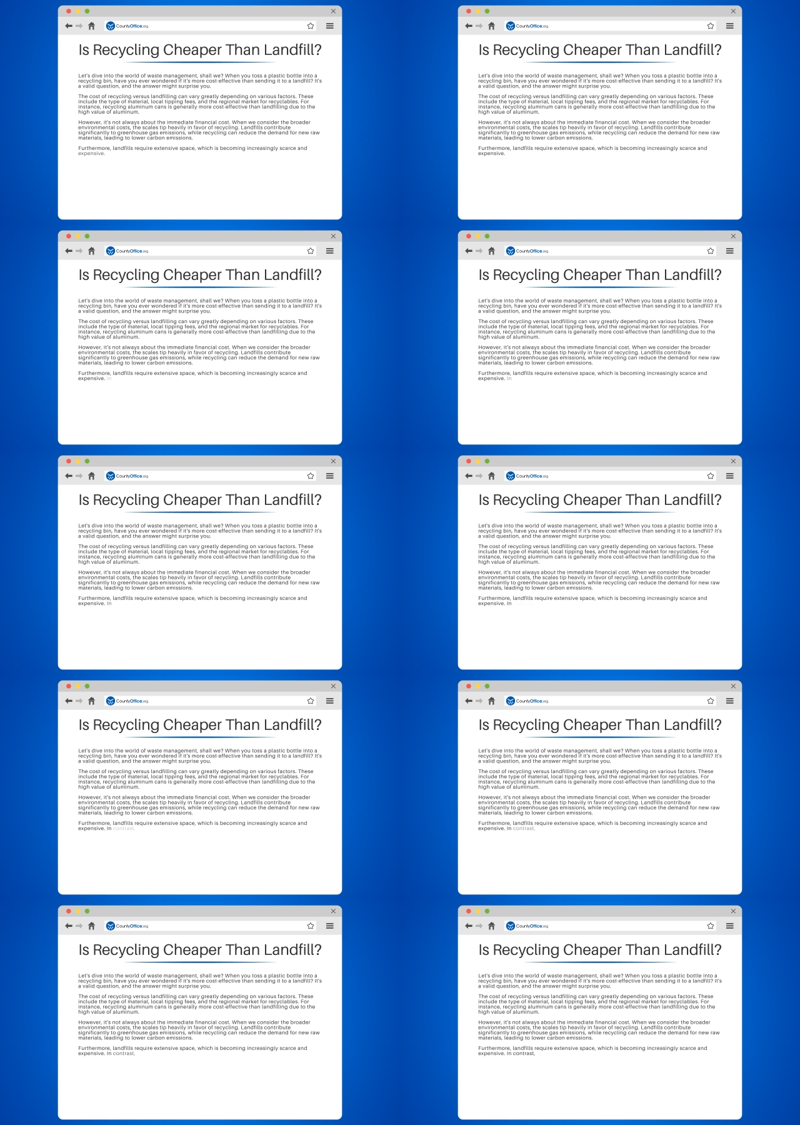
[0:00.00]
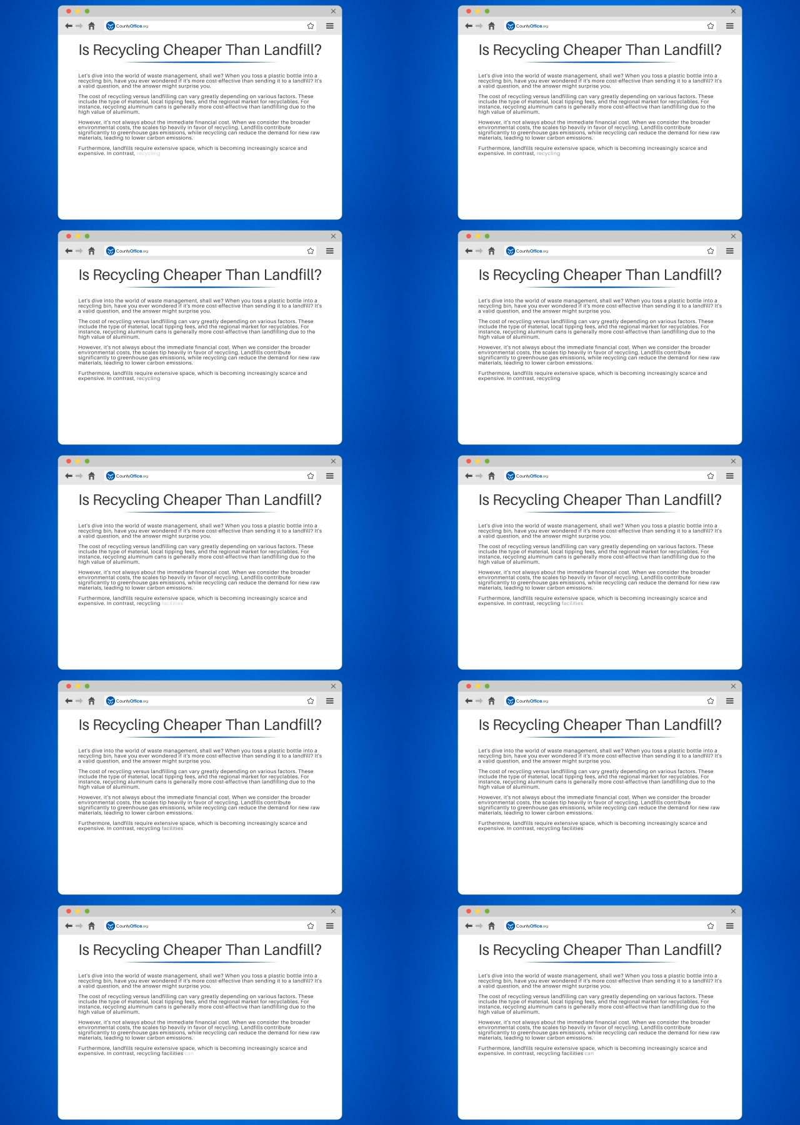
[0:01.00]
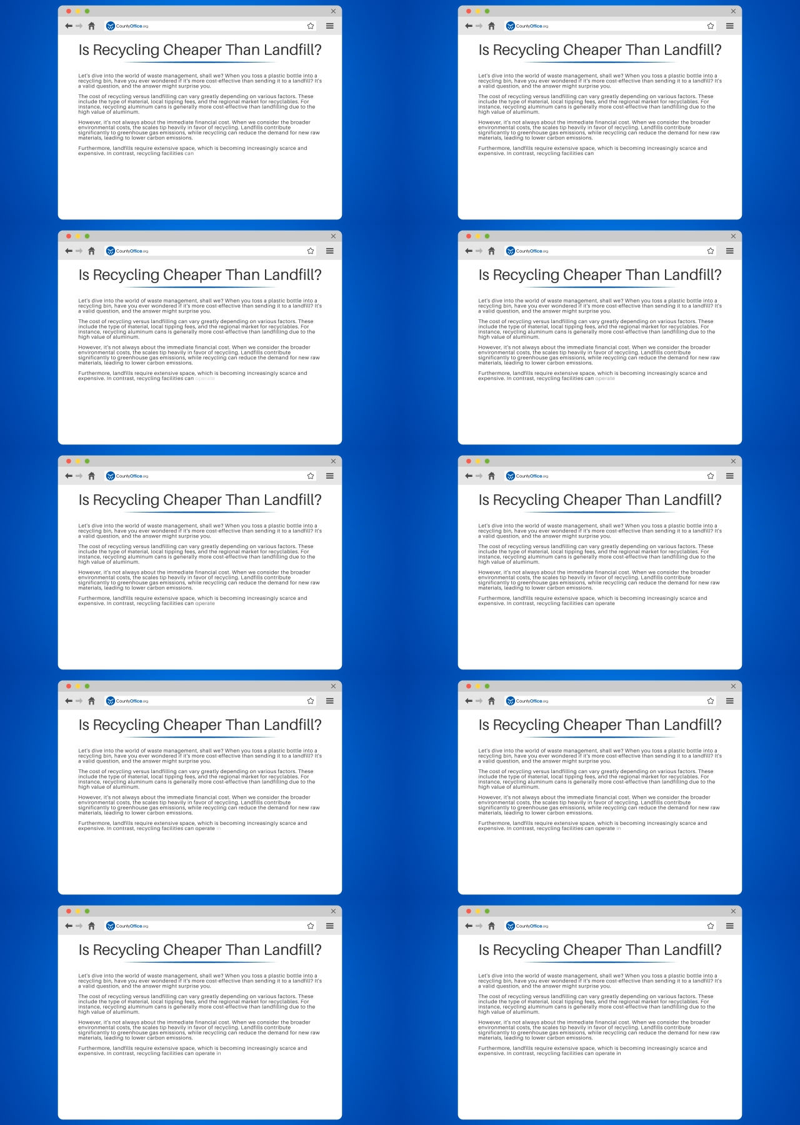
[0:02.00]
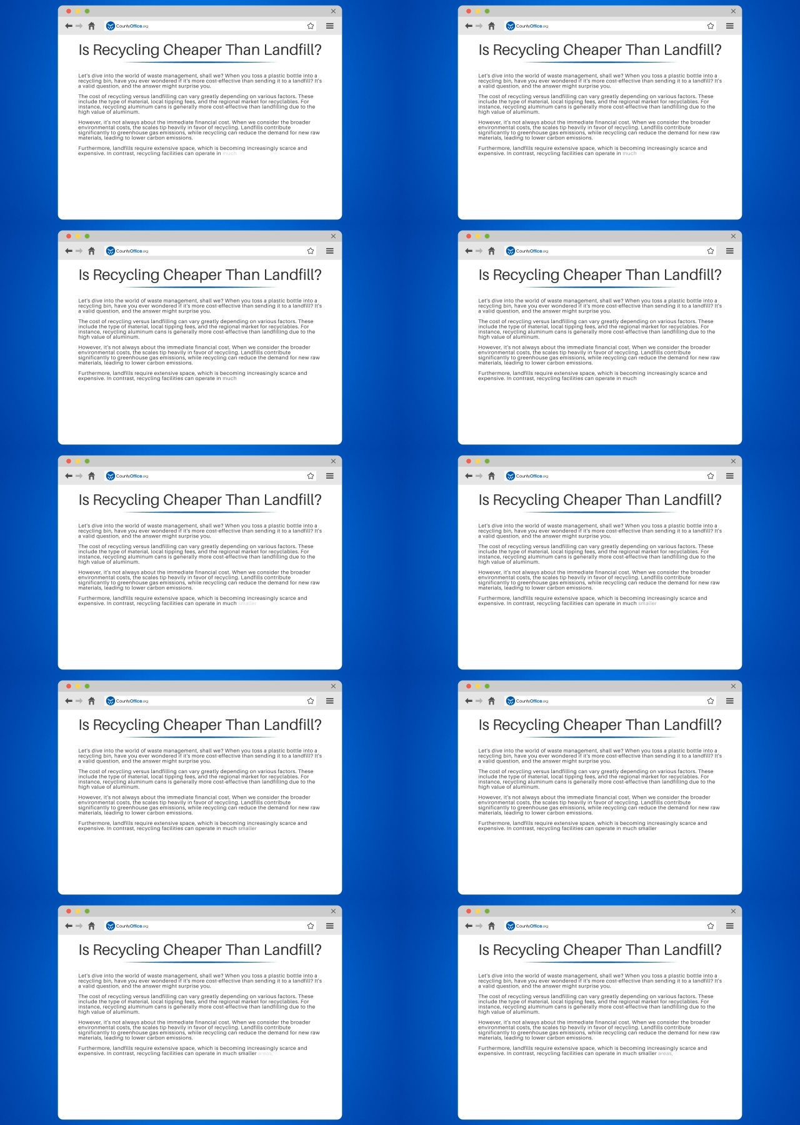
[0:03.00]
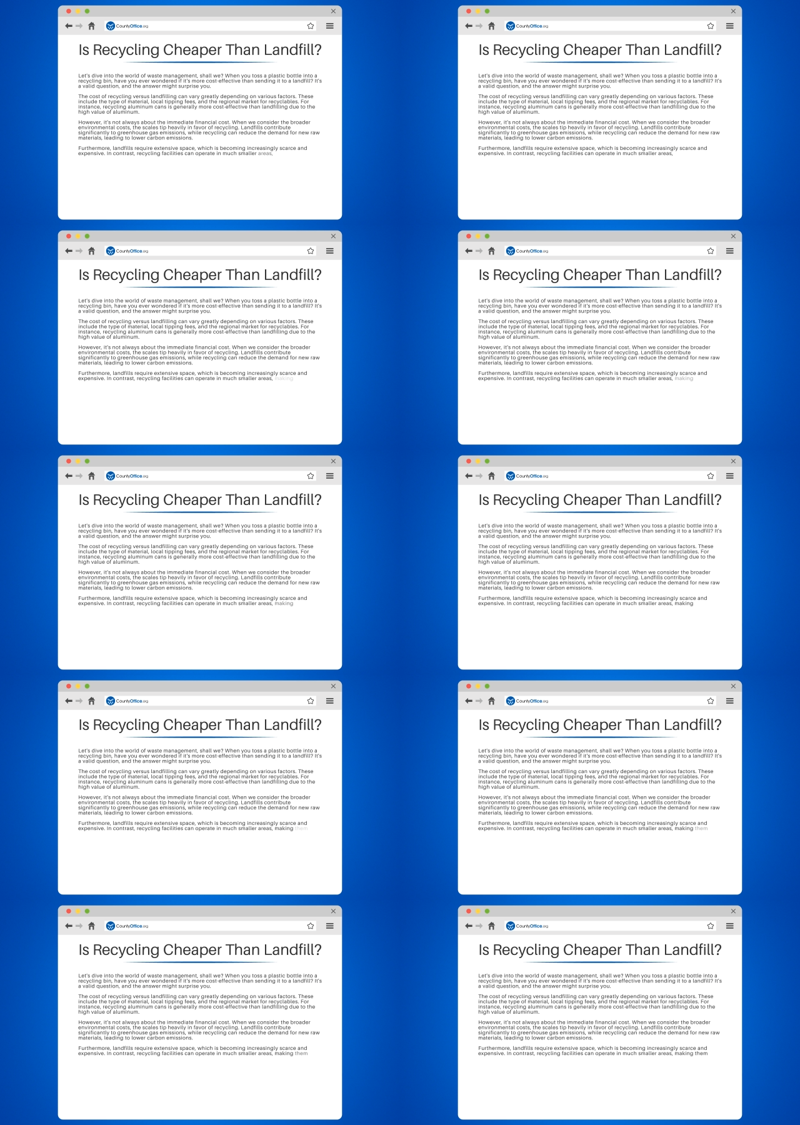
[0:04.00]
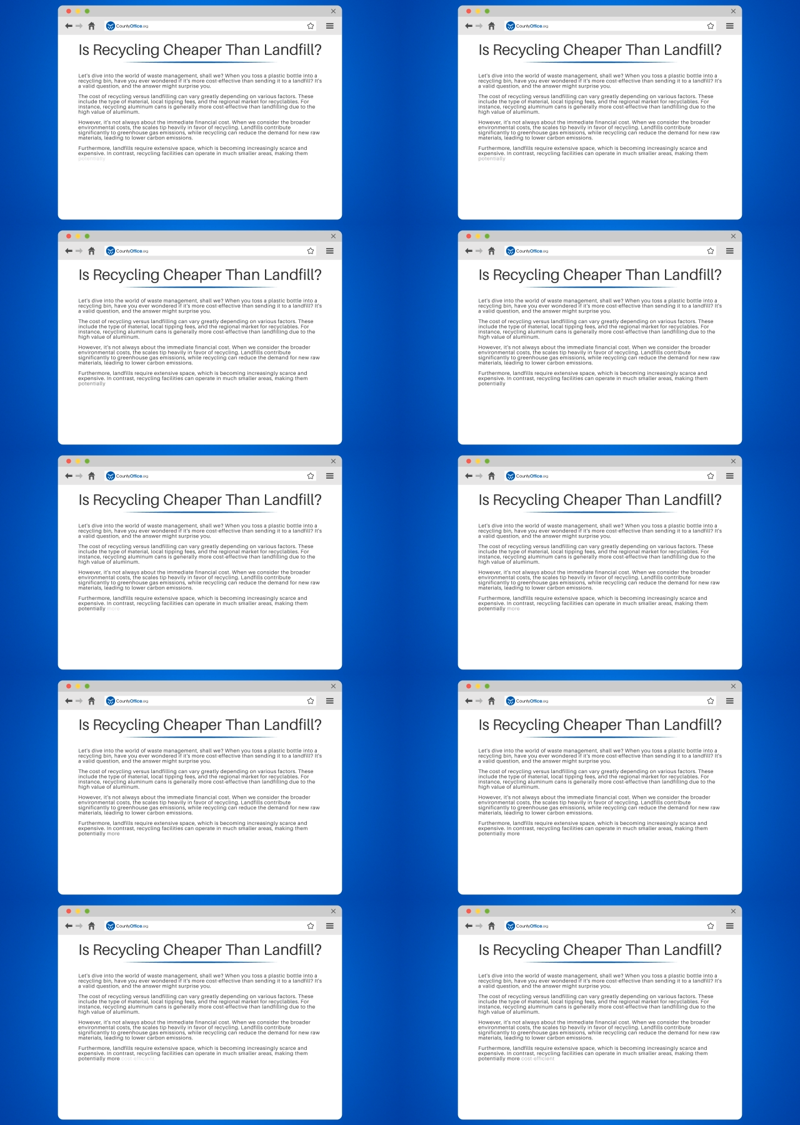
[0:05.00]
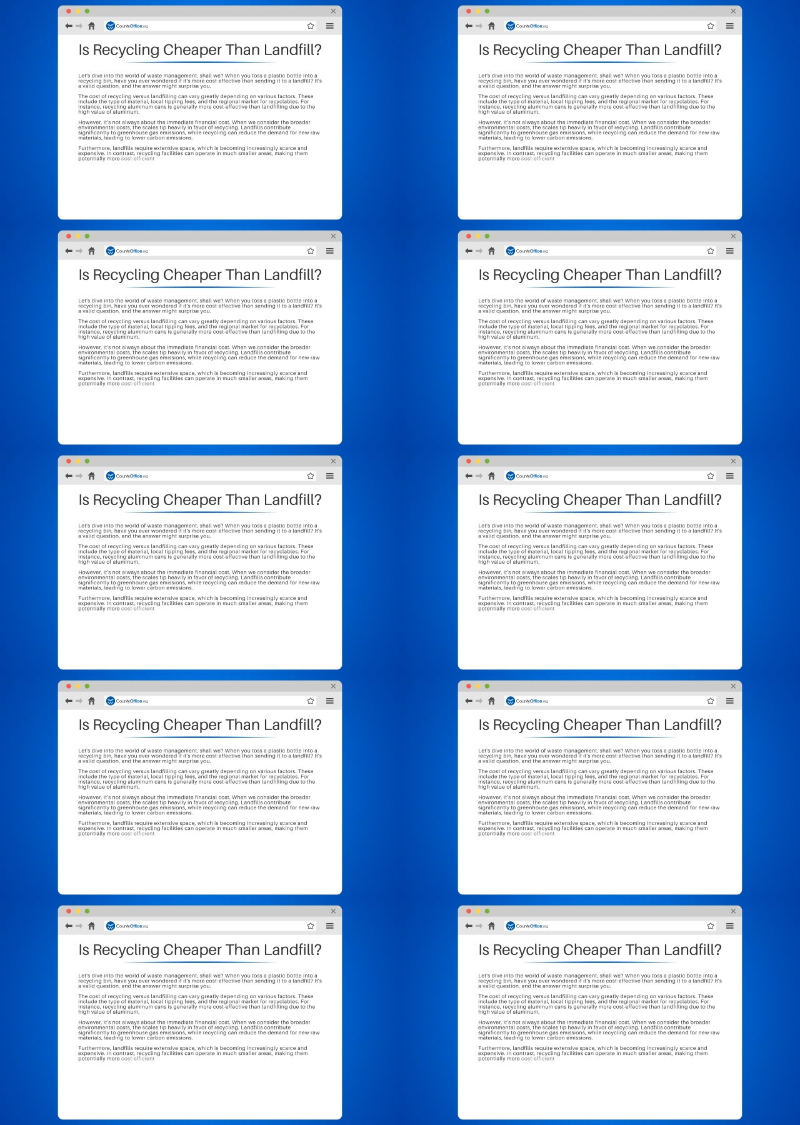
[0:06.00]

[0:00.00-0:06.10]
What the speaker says: [unreadable: no face in view]